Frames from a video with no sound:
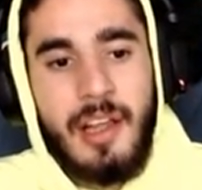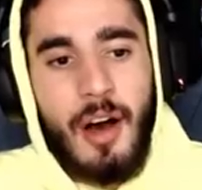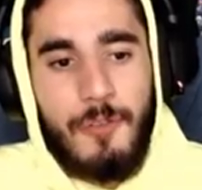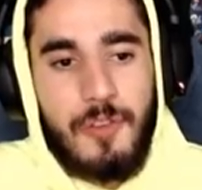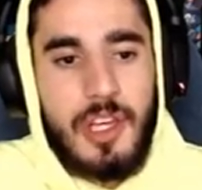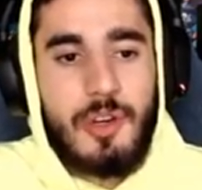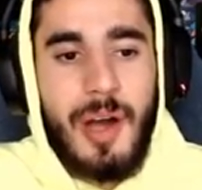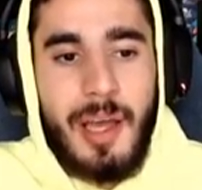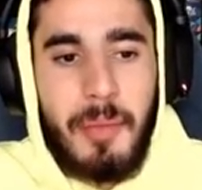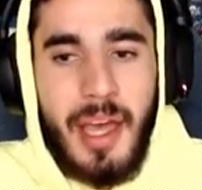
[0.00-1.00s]
Hopefully
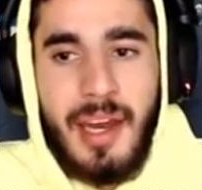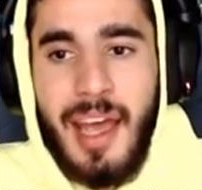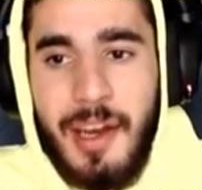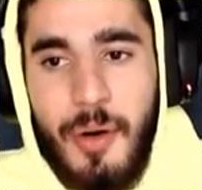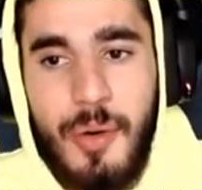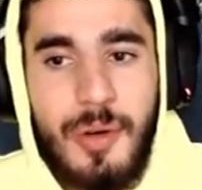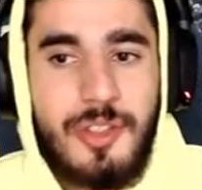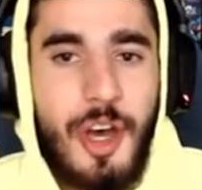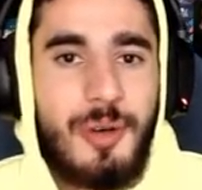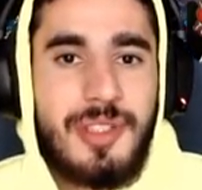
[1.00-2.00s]
Crying Man and Old
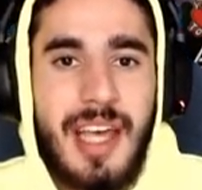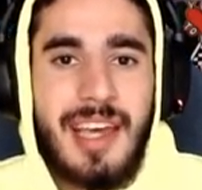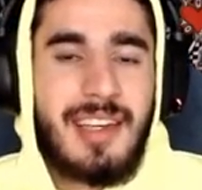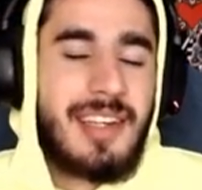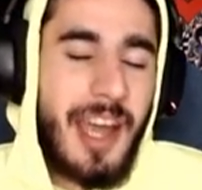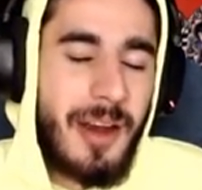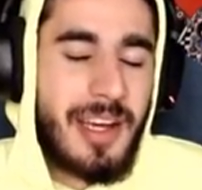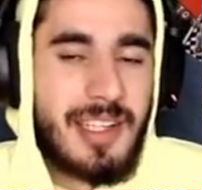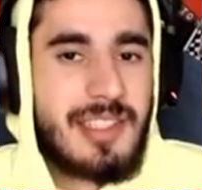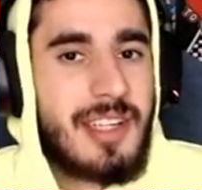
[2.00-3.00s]
Jose can
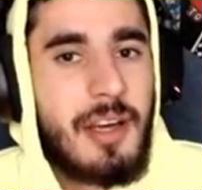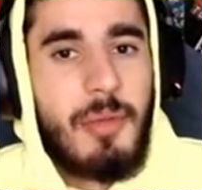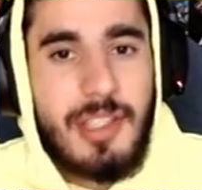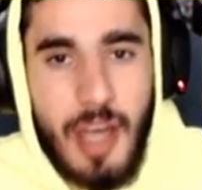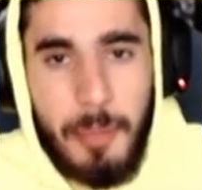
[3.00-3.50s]
carry us. Let's hop